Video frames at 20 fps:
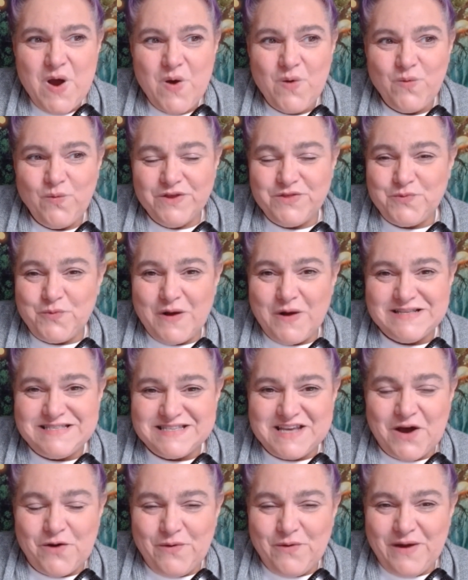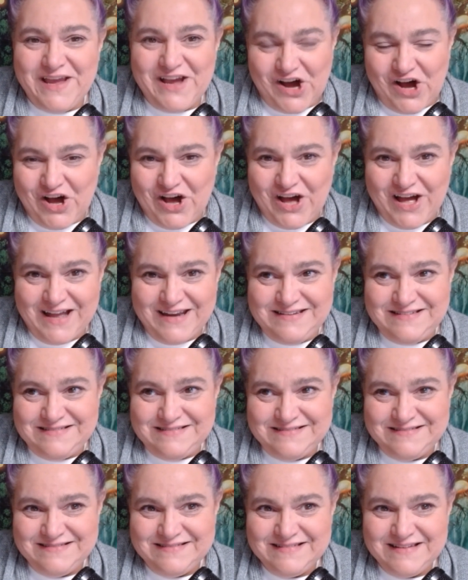With what's going on,
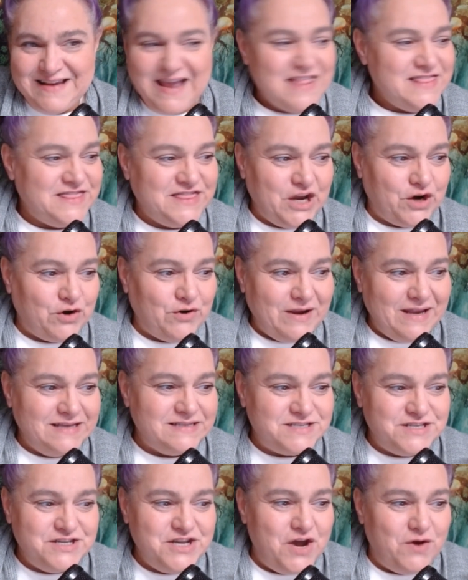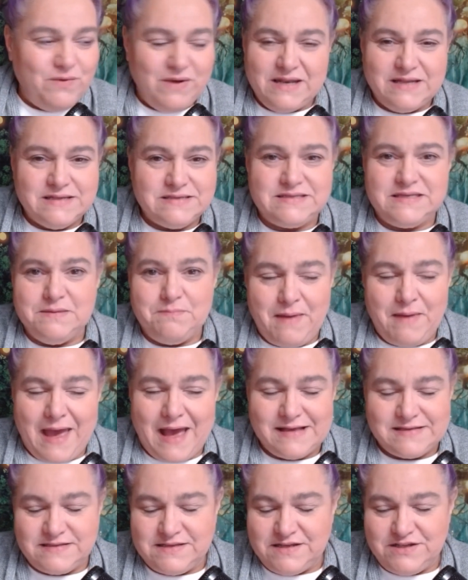there is no innocent
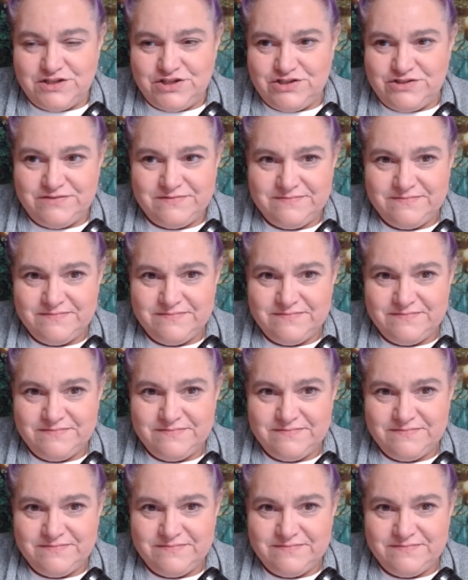passage.